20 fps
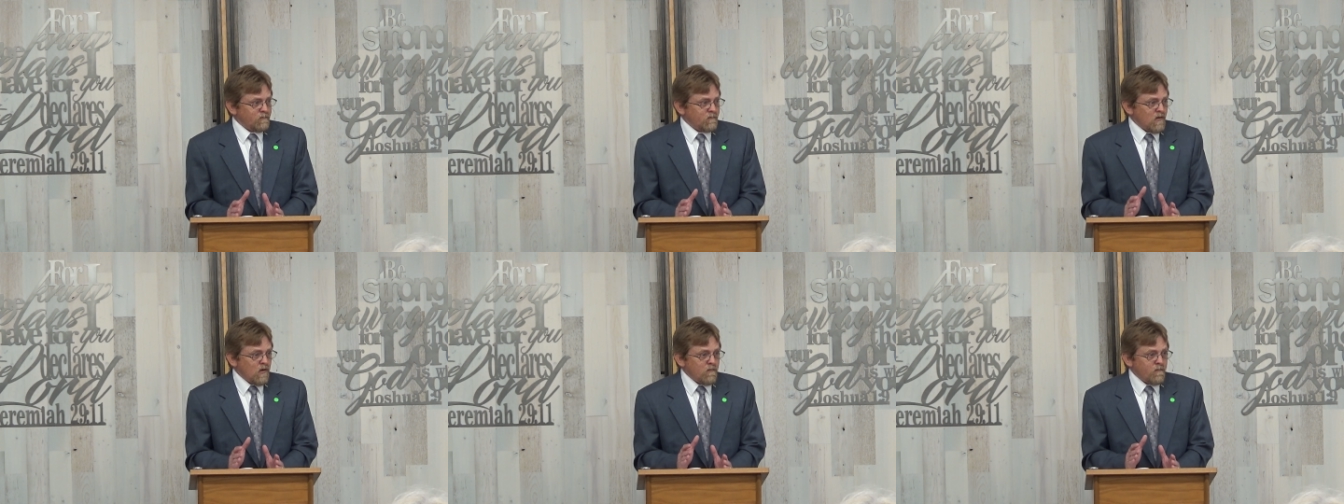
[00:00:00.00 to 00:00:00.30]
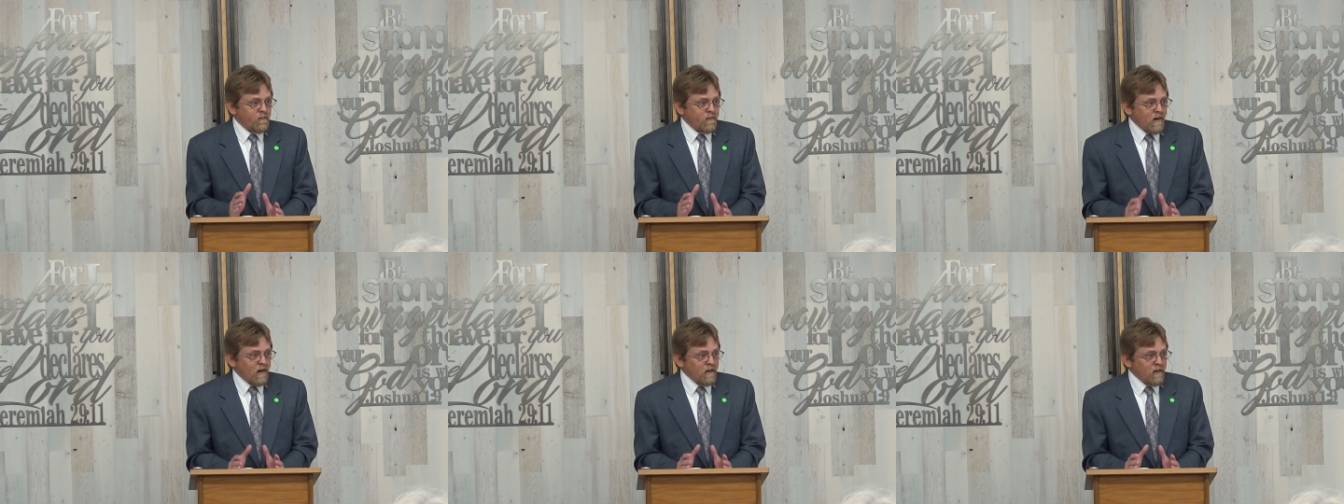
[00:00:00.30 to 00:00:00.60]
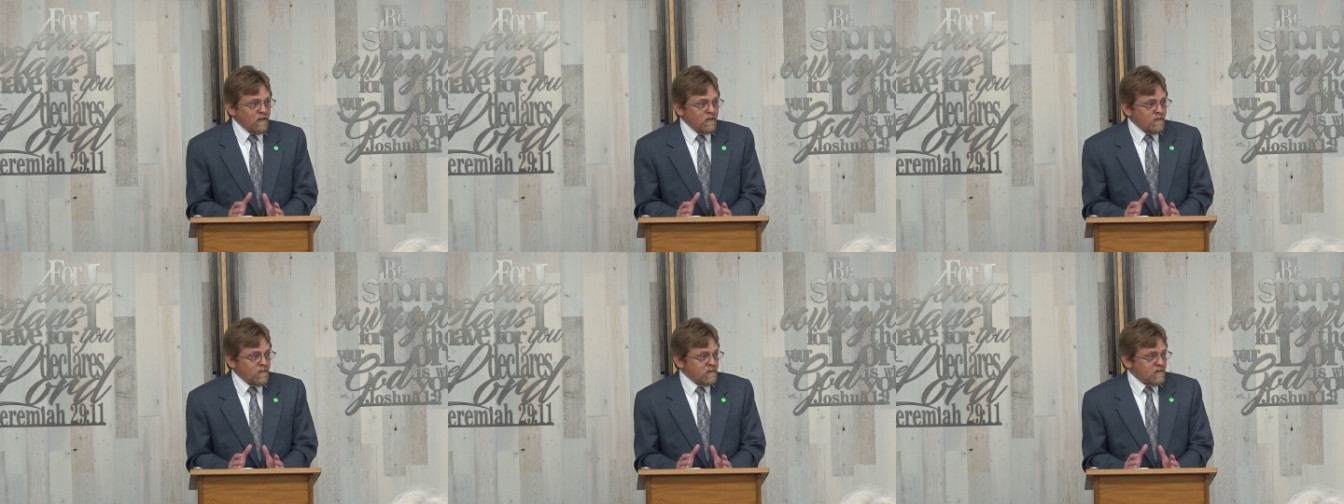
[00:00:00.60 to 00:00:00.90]
Don't
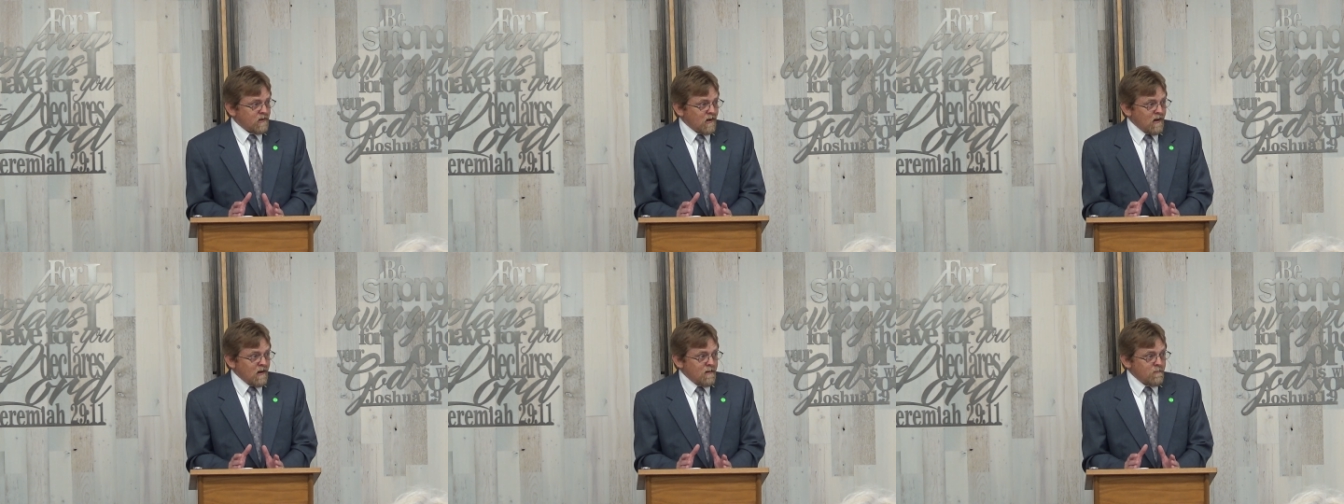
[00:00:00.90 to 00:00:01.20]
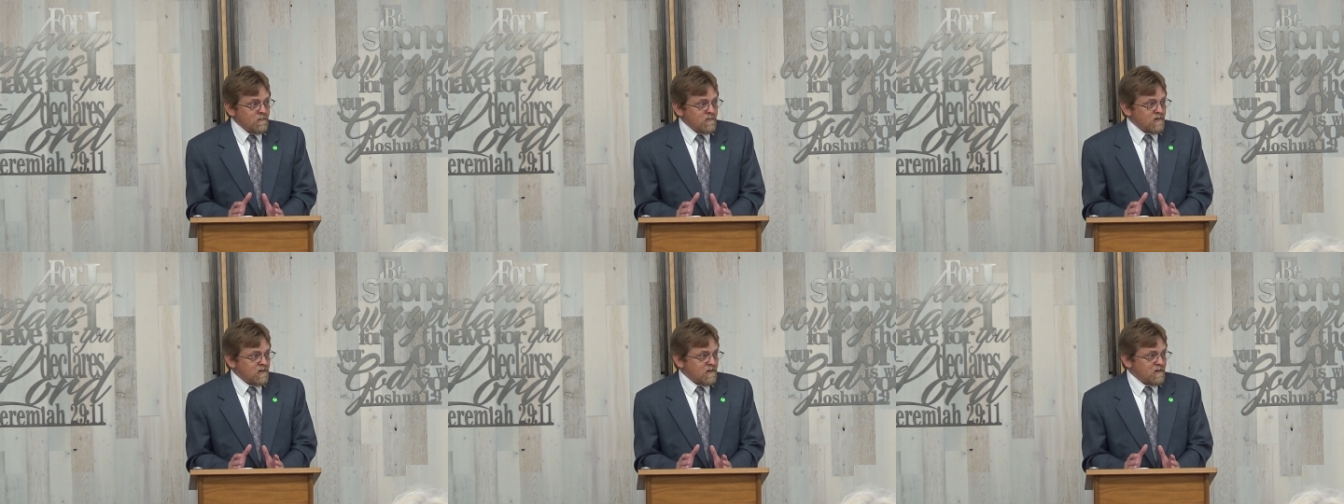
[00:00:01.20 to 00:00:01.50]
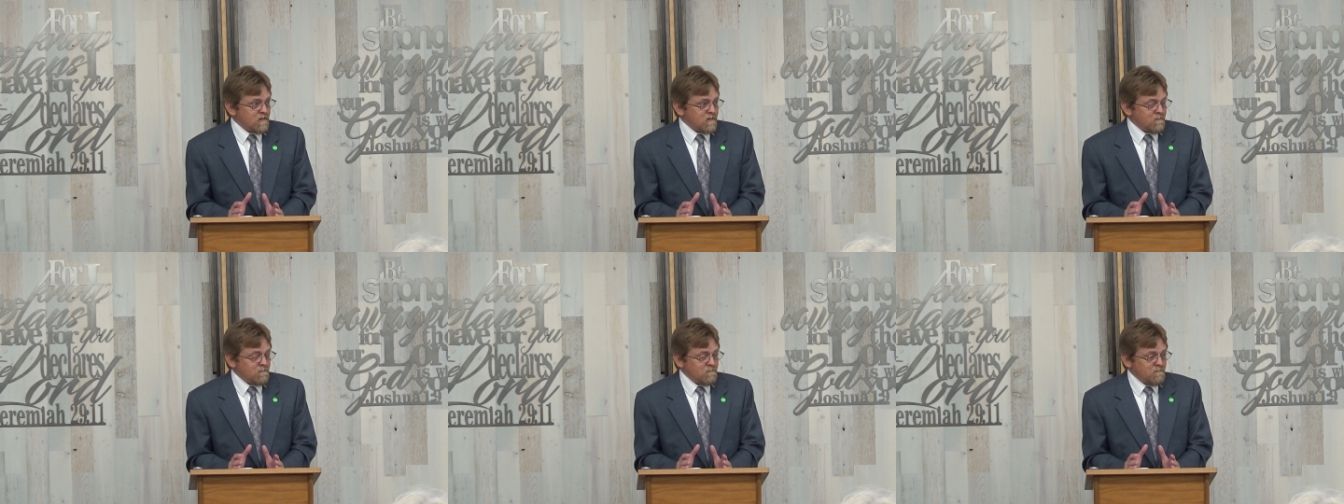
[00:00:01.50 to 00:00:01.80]
follow the
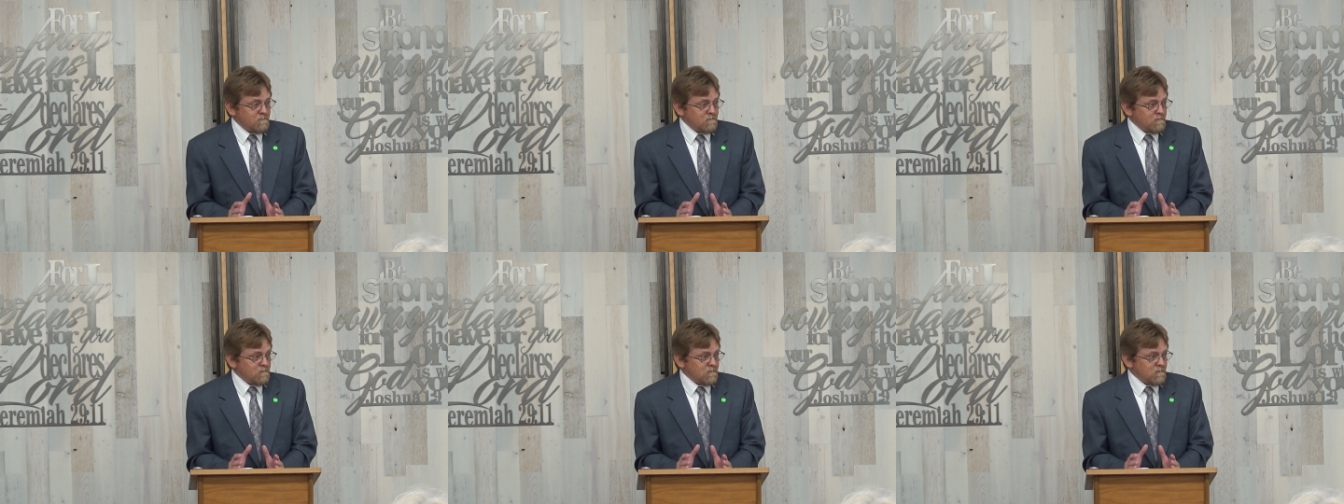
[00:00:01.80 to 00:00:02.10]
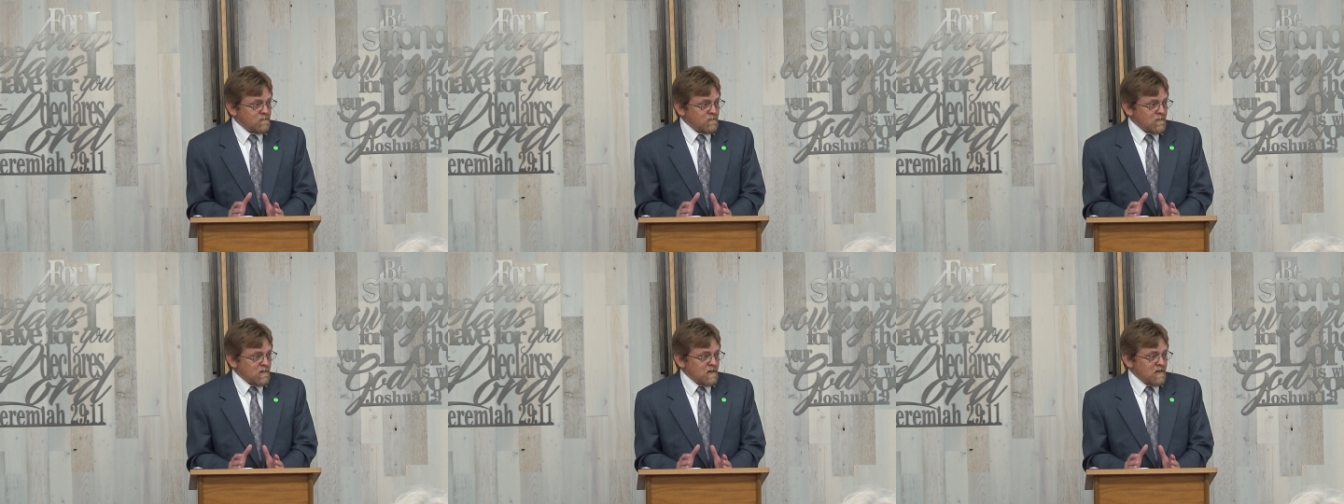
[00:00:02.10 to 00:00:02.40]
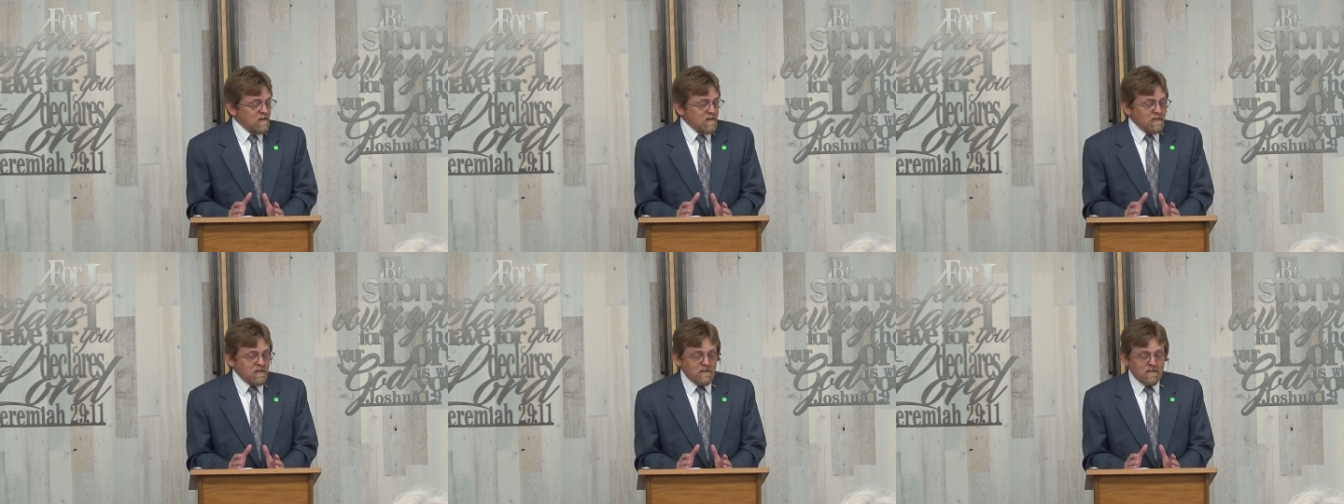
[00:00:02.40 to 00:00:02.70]
times
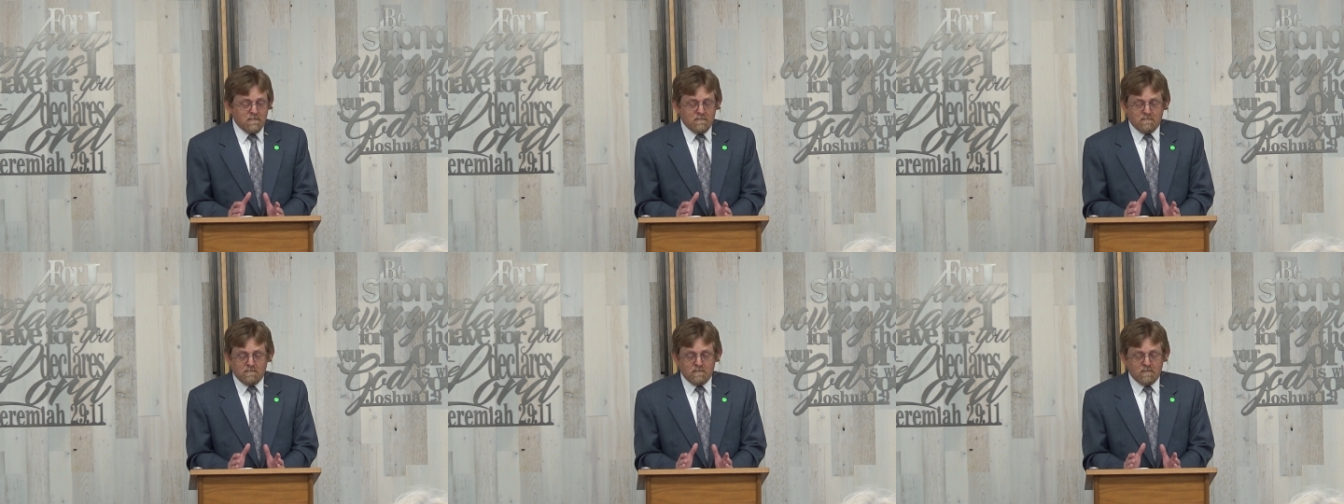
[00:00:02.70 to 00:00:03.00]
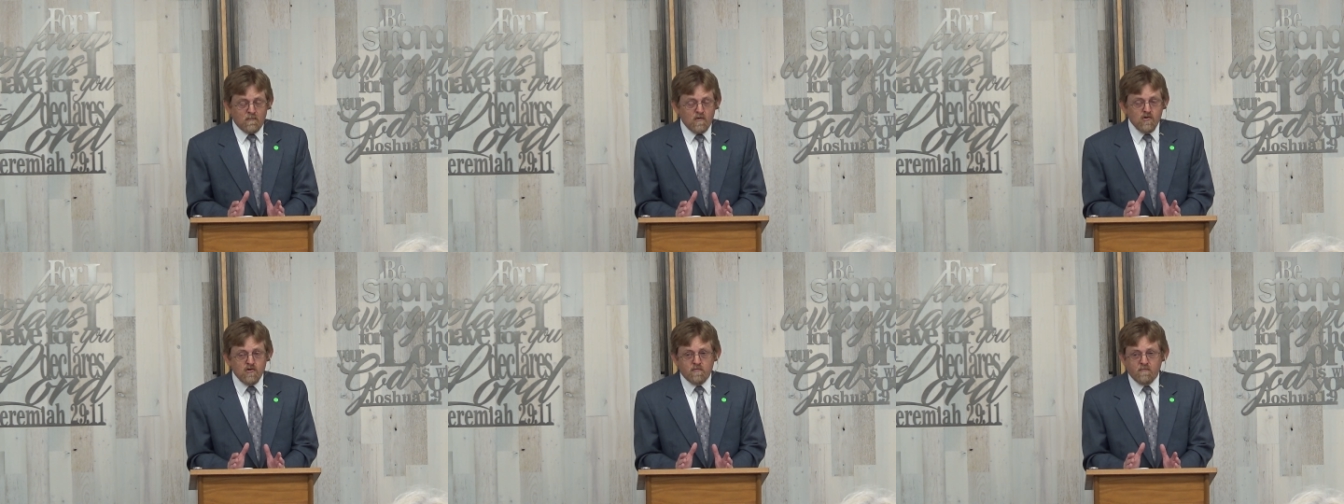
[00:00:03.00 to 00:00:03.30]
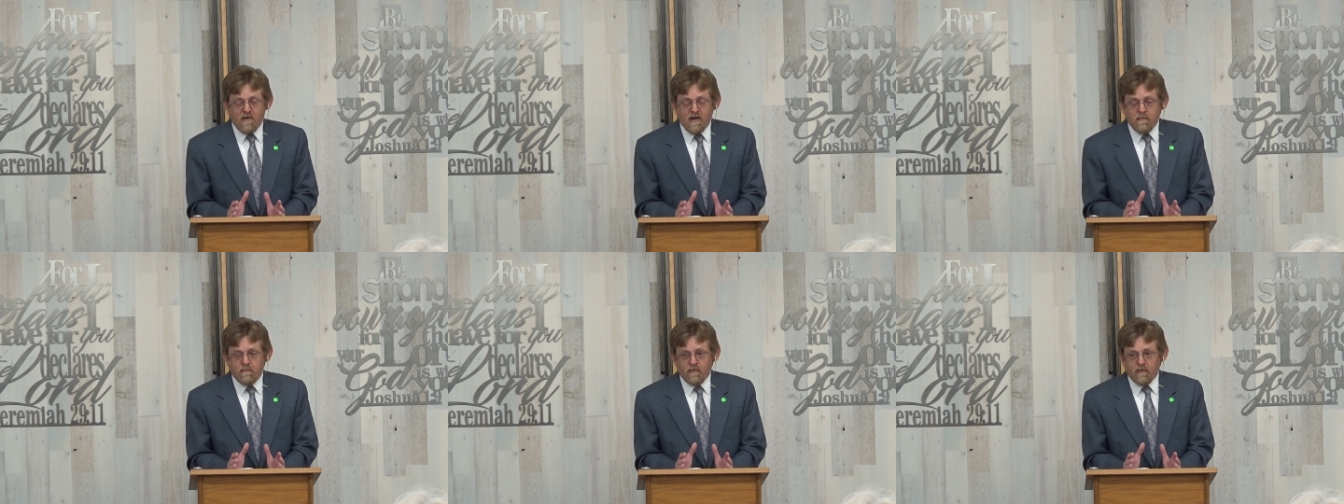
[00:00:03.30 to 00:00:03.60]

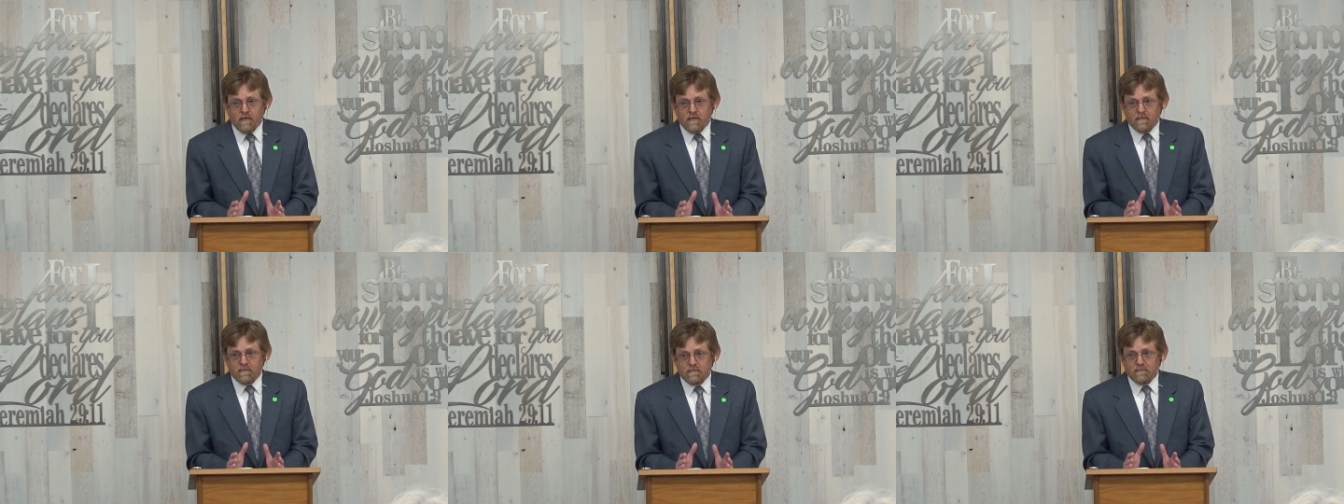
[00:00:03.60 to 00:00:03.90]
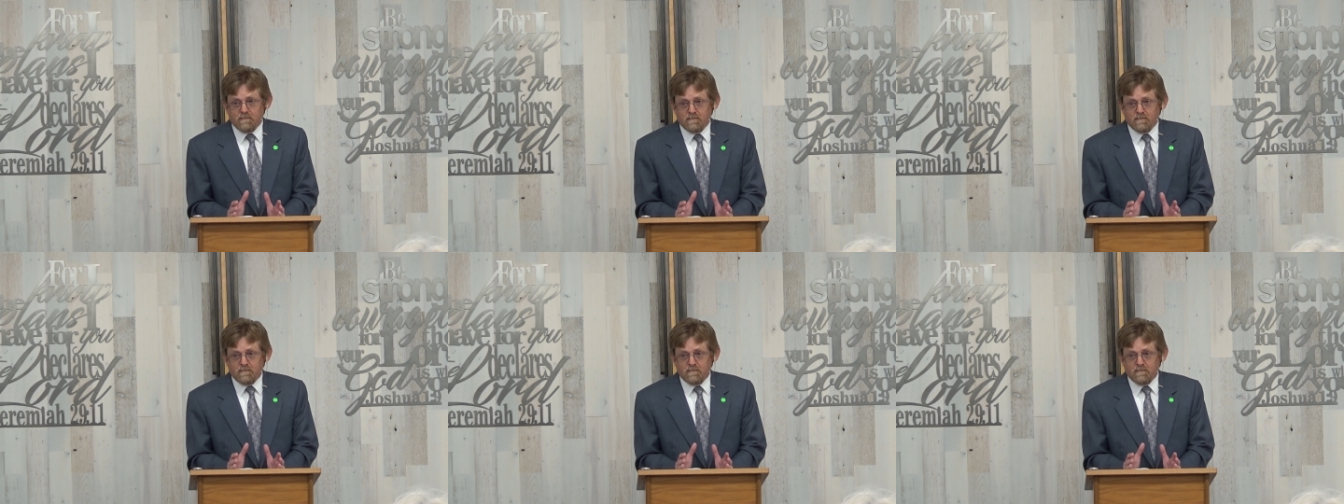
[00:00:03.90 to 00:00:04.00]
newspaper,